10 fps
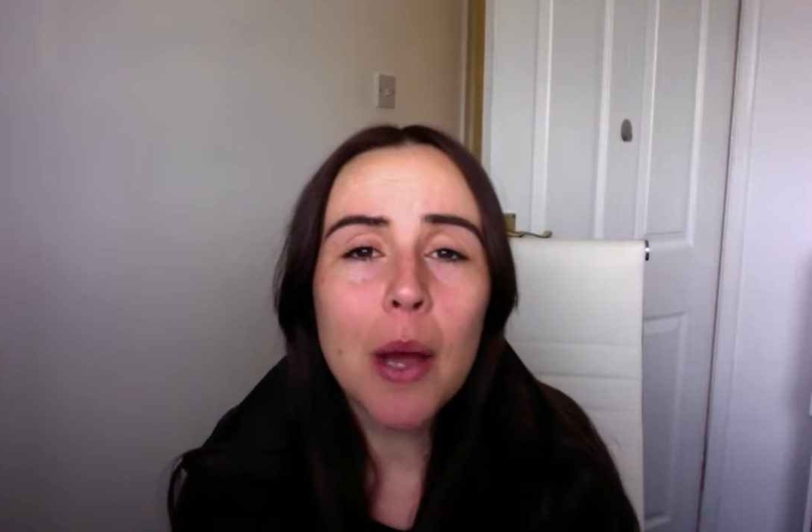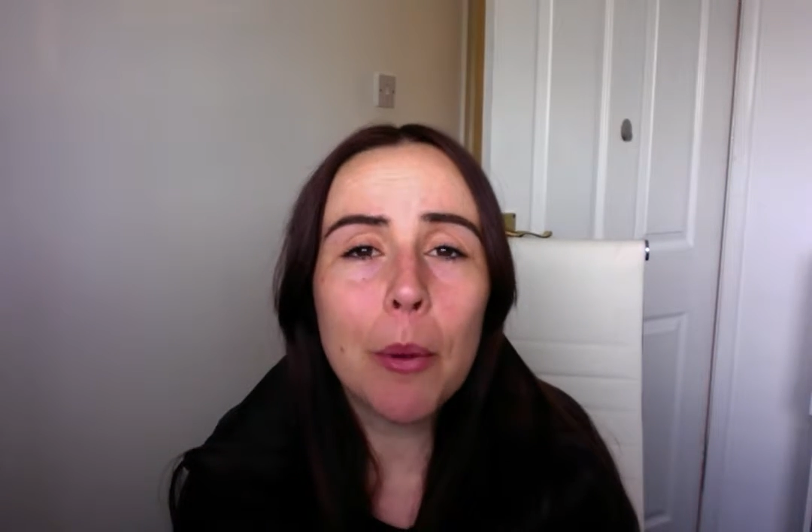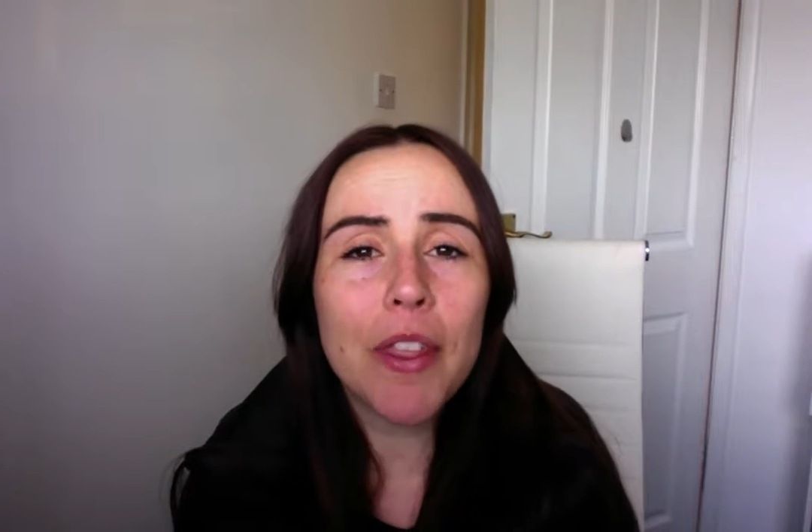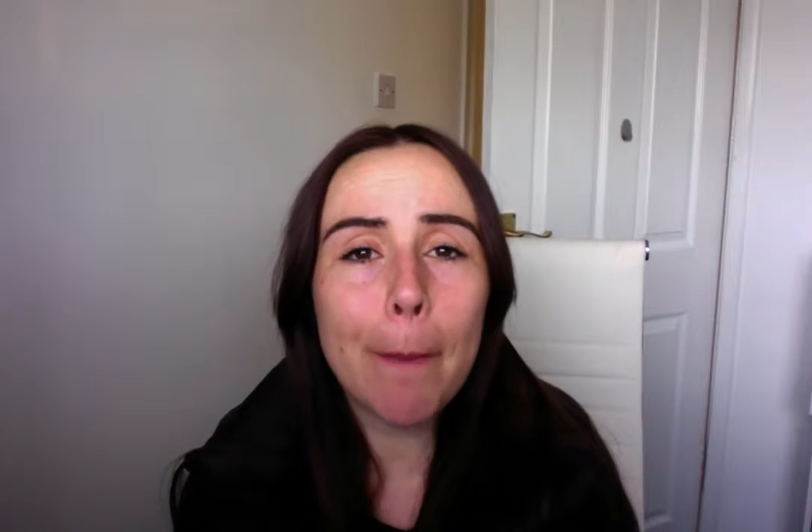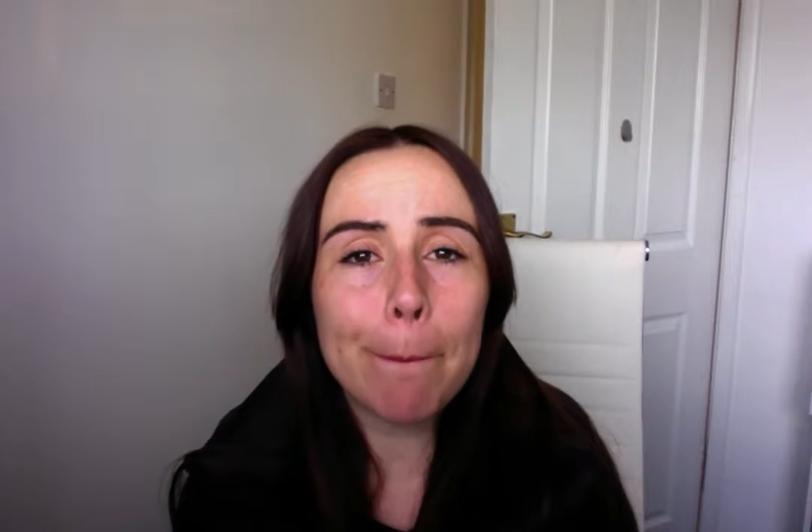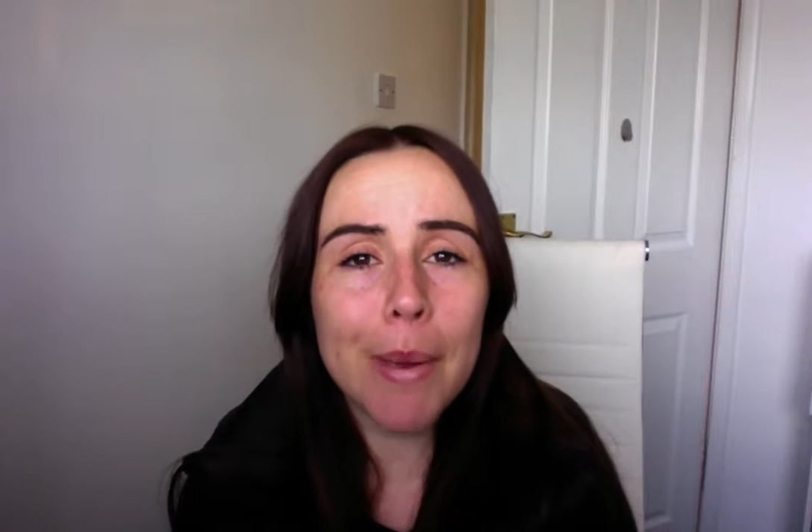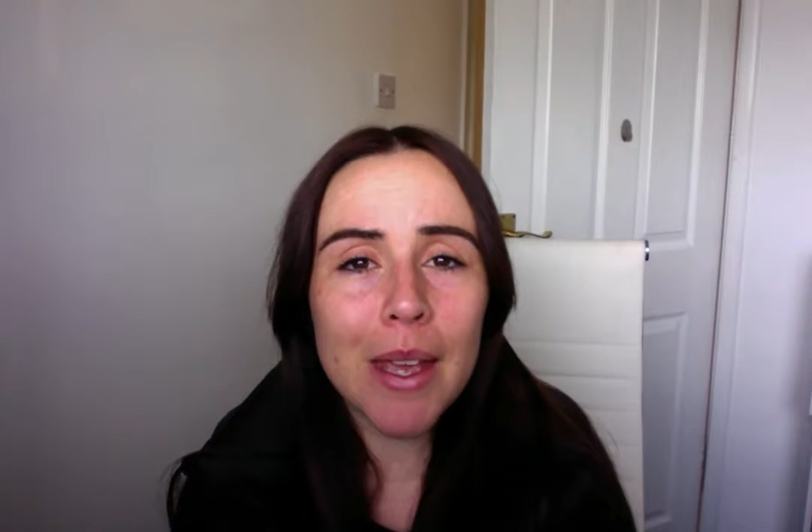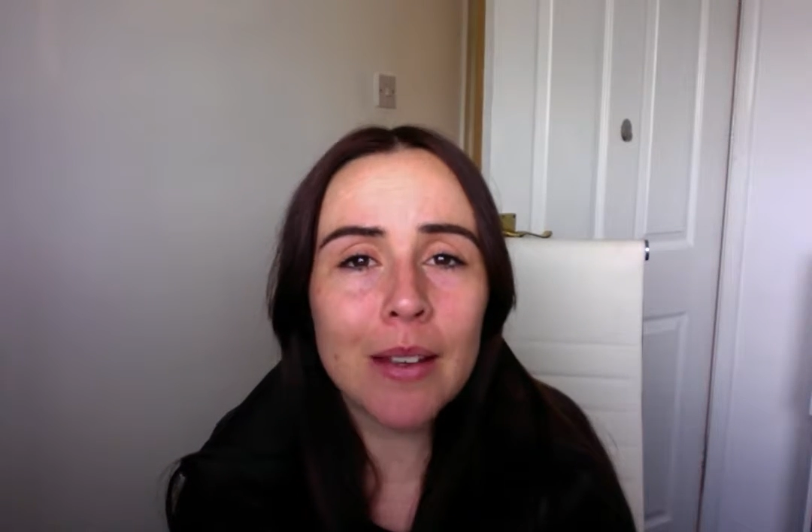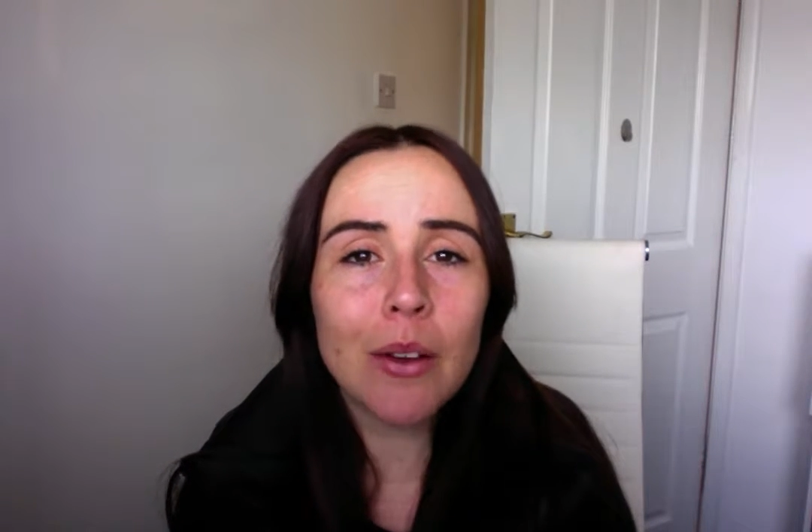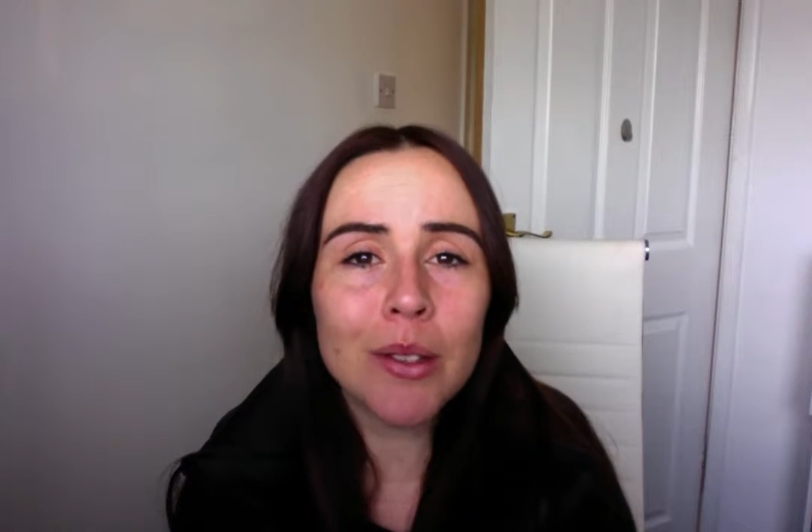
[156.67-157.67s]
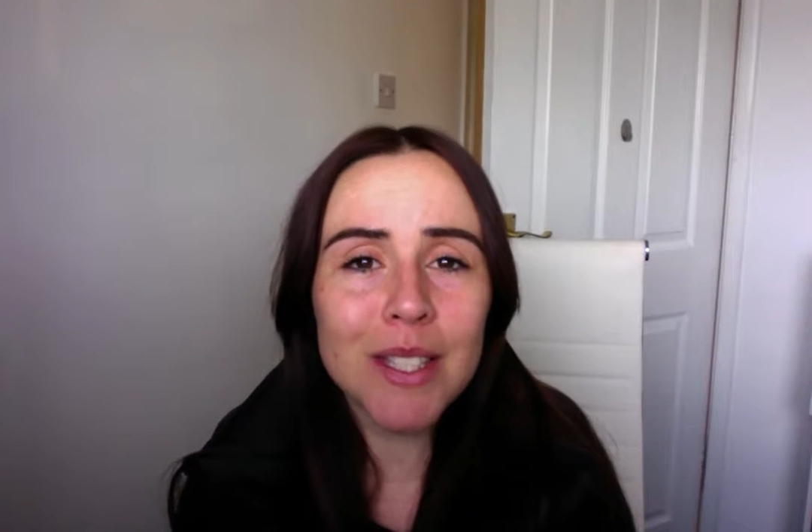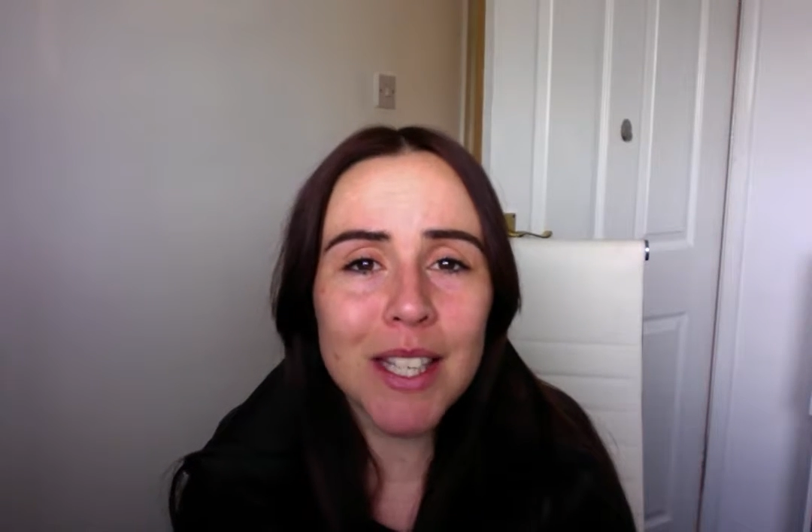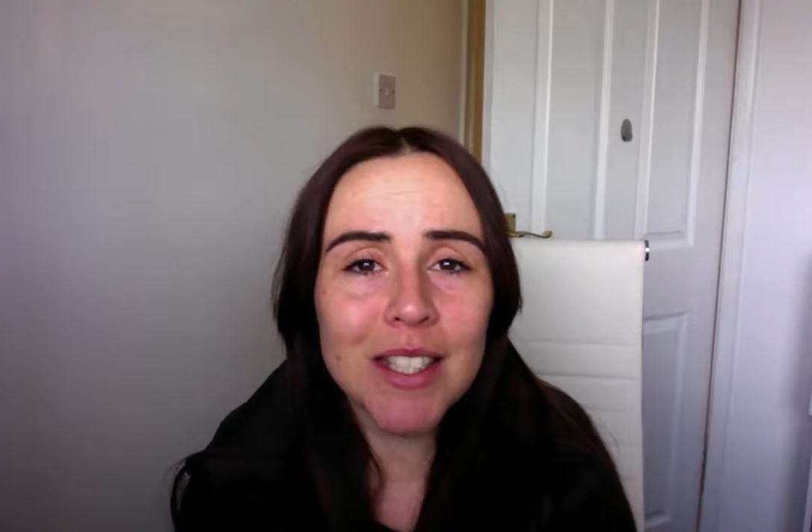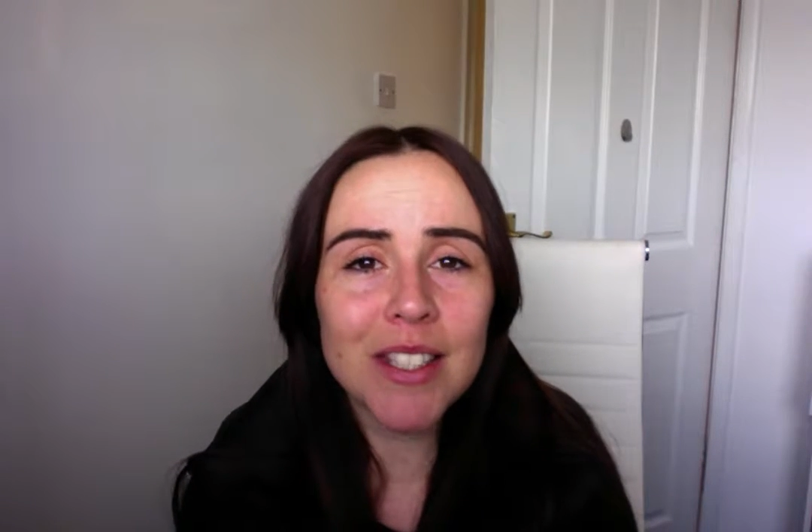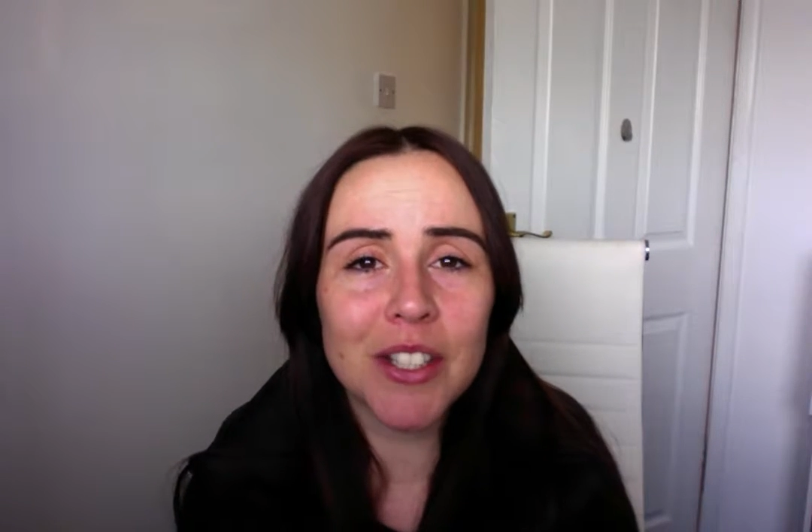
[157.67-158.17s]
But then being
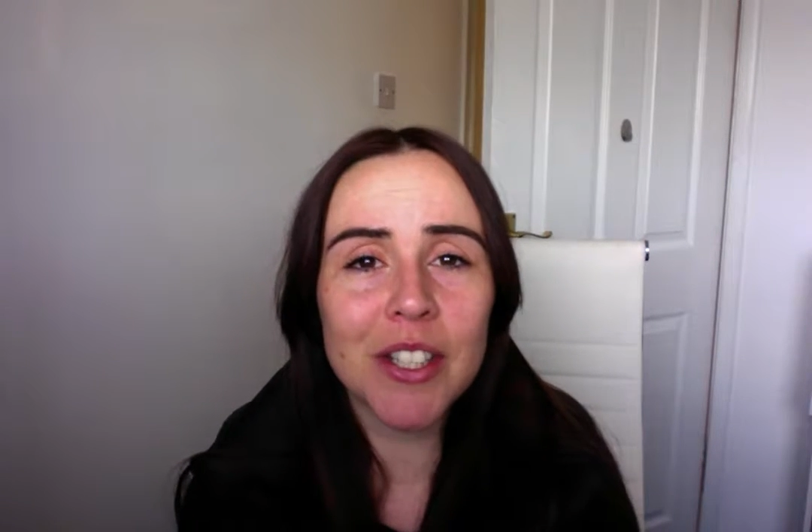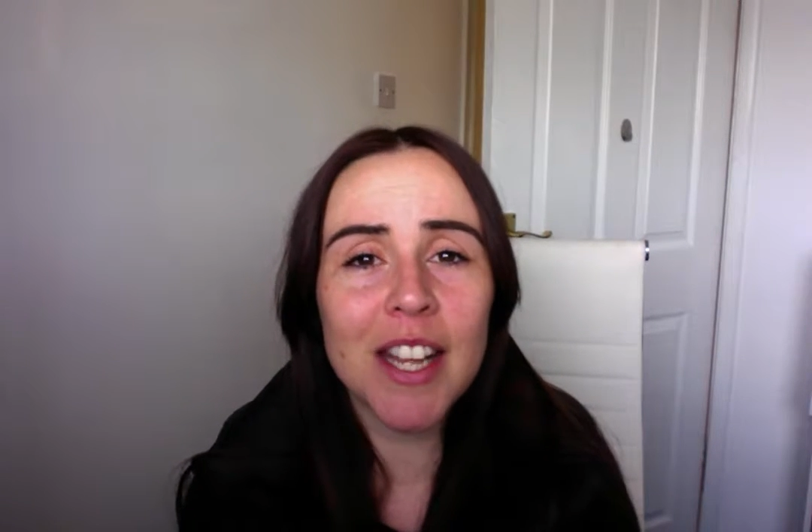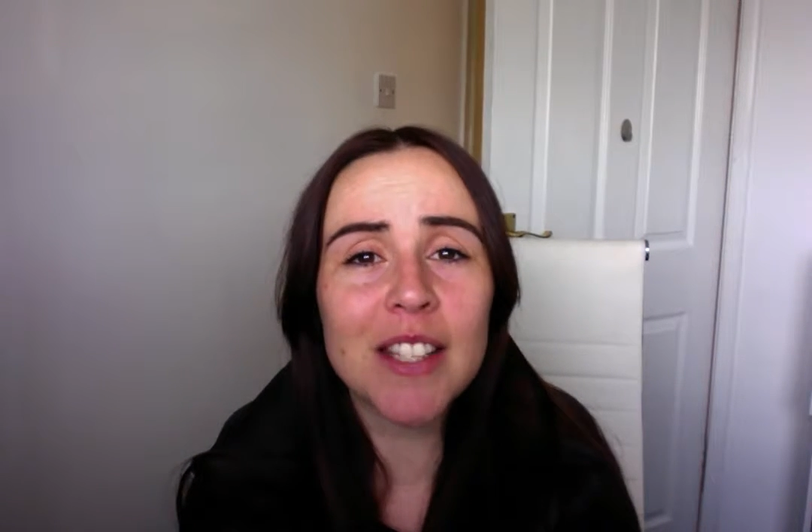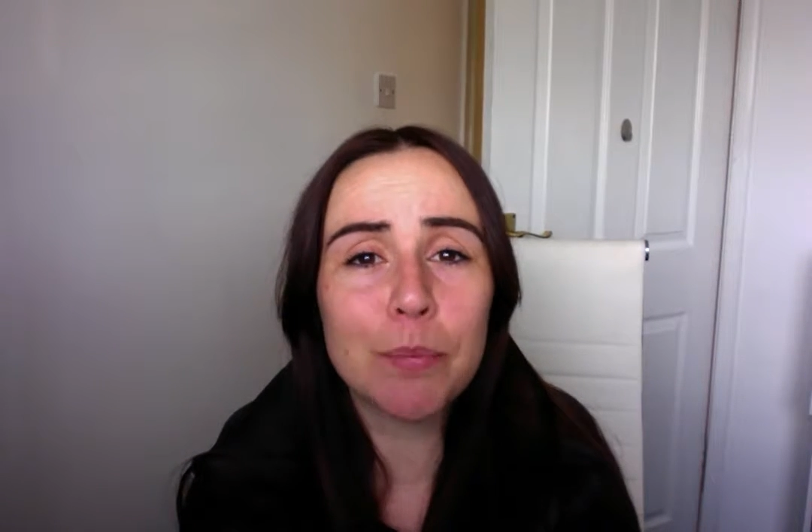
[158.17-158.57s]
consistent is